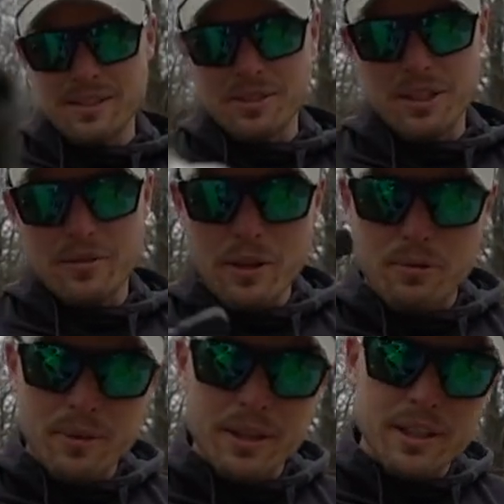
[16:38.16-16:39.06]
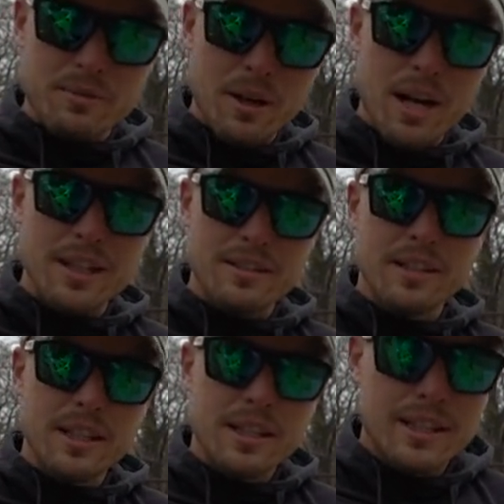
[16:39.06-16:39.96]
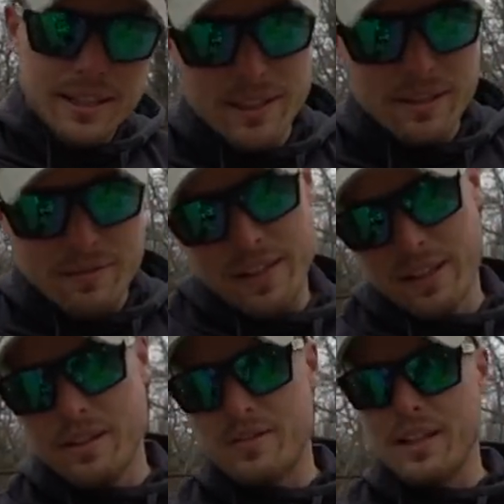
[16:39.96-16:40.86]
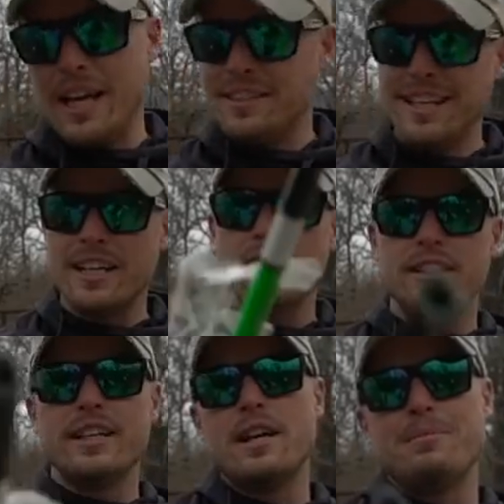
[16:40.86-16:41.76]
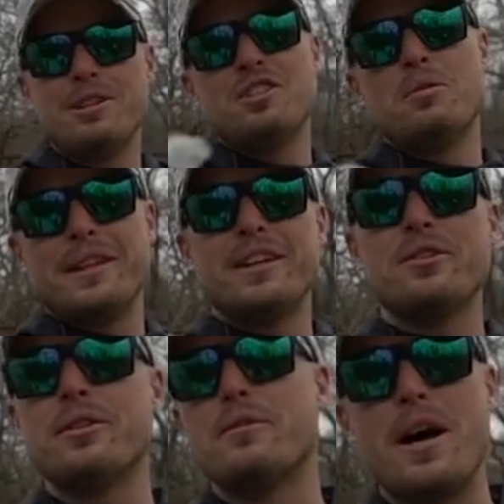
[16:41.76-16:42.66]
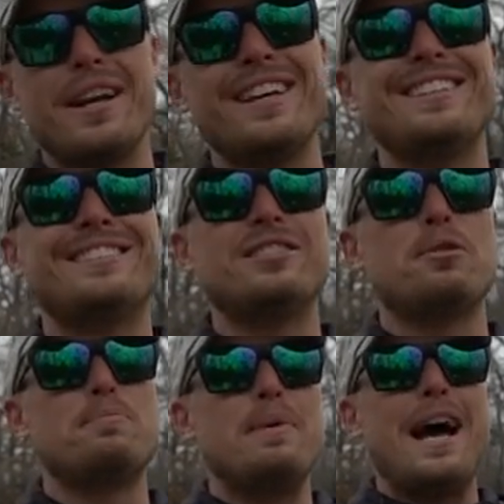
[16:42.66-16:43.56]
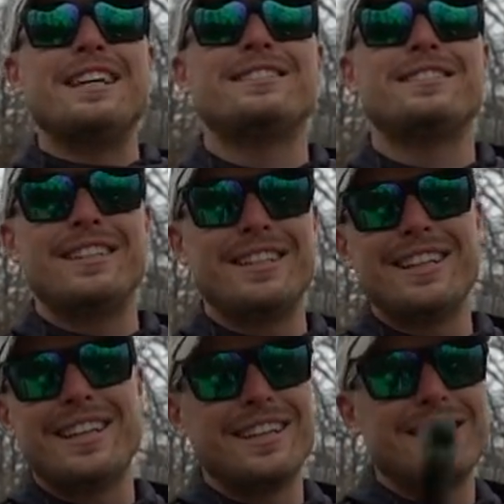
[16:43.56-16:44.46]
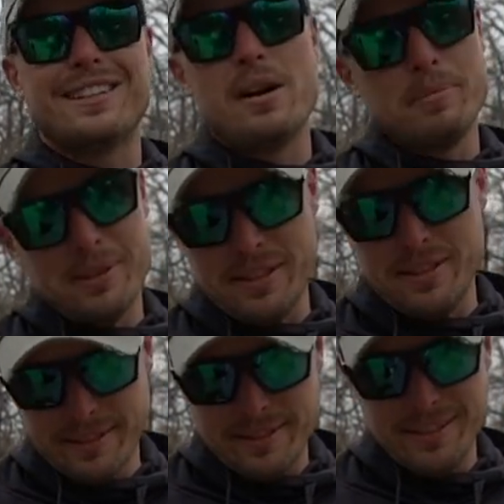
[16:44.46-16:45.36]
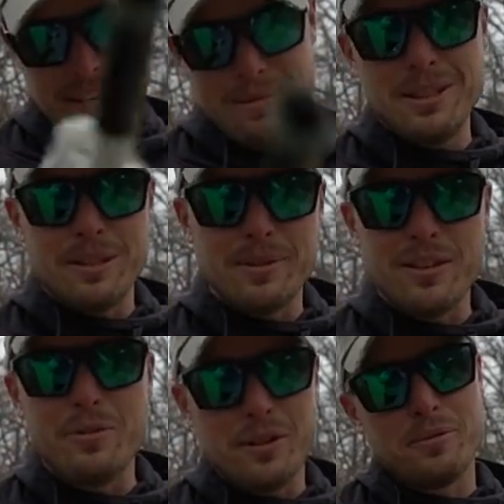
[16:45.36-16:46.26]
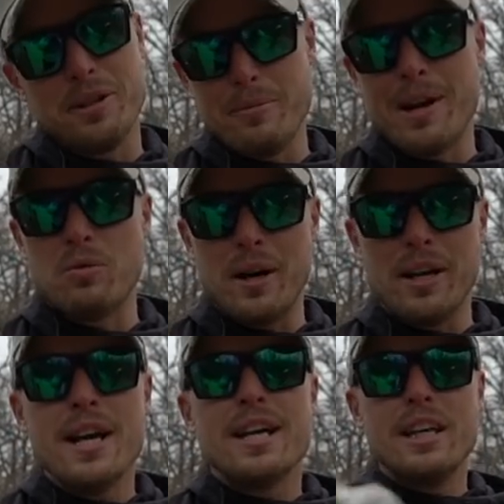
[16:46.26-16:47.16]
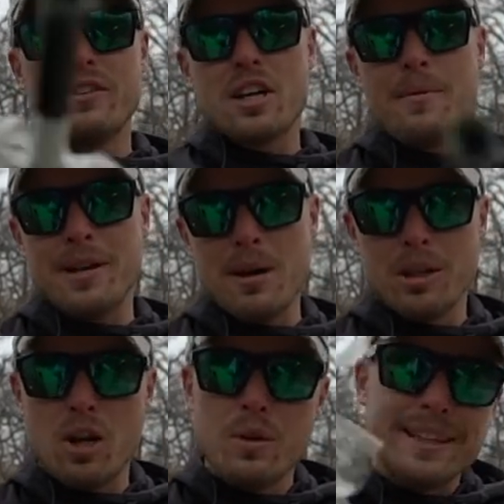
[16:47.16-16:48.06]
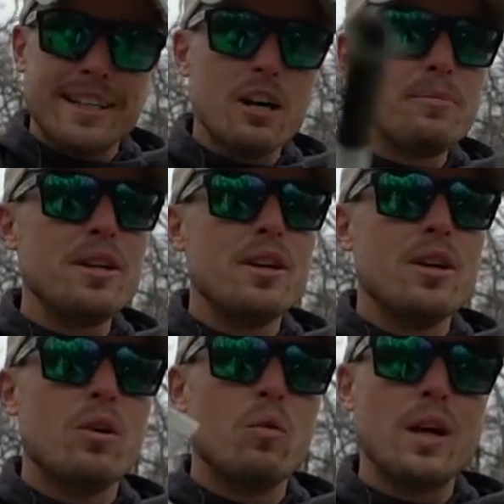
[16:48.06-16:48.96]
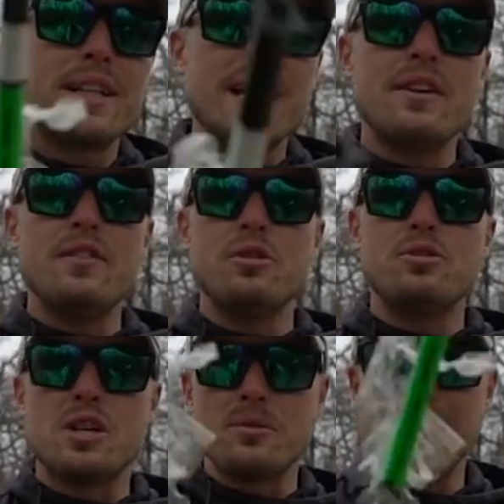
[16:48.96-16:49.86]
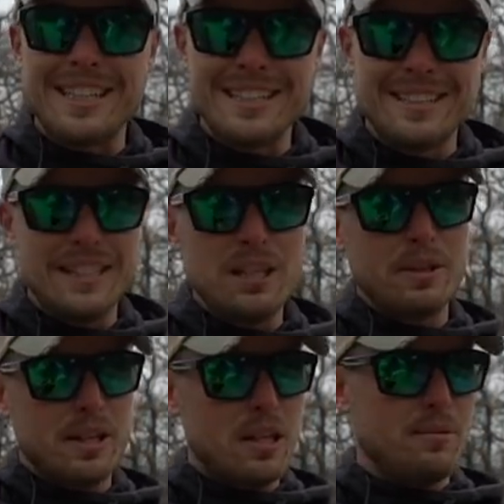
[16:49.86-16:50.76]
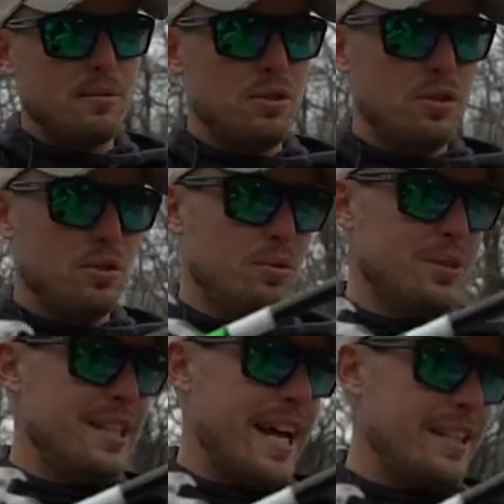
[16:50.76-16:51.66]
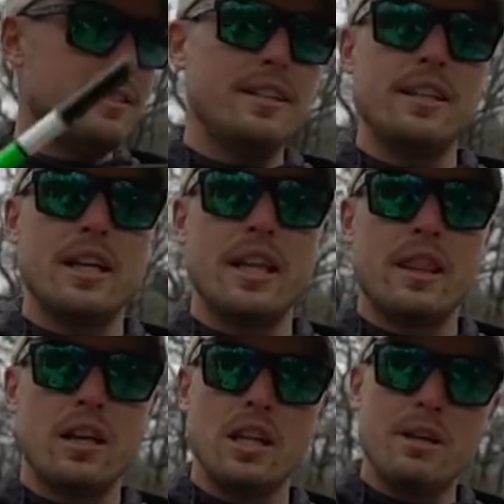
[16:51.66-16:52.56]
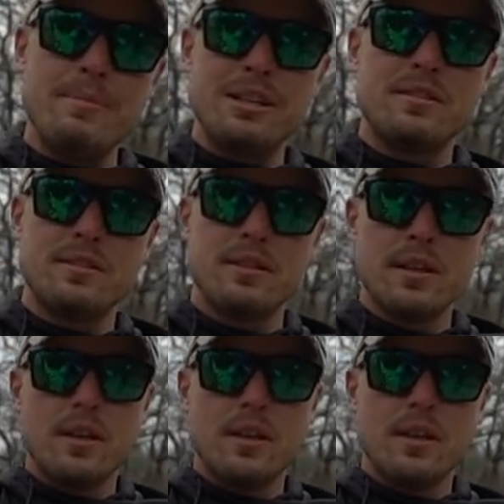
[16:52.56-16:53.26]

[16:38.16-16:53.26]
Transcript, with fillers: I was gonna give away three of these rods, if they if they lasted, and they clearly didn't but you know what the Googan rod is surpassed the the competition so that means I'm gonna give away three no matter what leave a comment down below tell me what kind of videos you guys would like to see when it comes to testing the limits